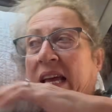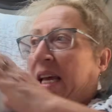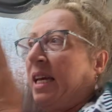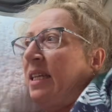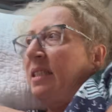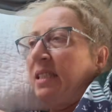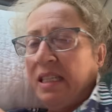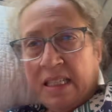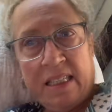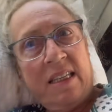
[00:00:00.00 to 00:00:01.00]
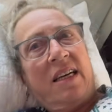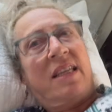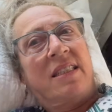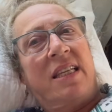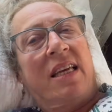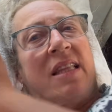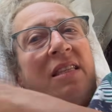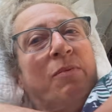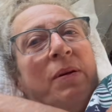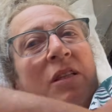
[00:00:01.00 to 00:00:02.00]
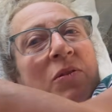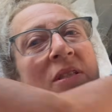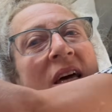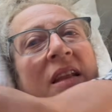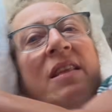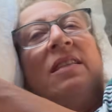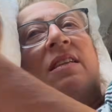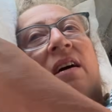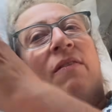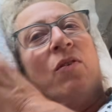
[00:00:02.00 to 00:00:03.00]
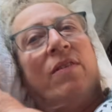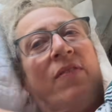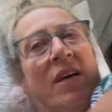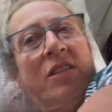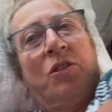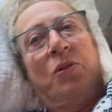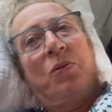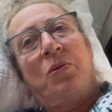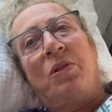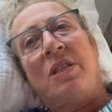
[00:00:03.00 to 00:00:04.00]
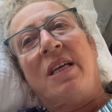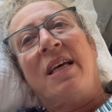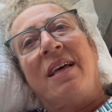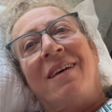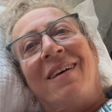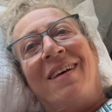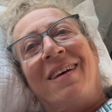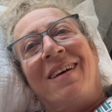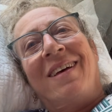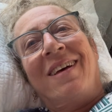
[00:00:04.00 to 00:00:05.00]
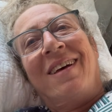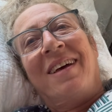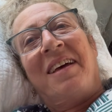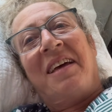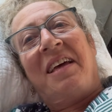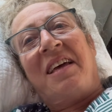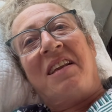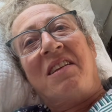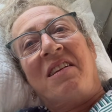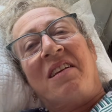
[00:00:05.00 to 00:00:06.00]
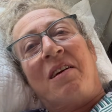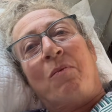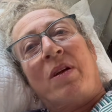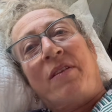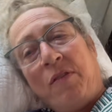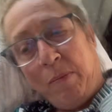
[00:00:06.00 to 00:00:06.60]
And I can take these pillows out of this cover if I choose. And I'm ready for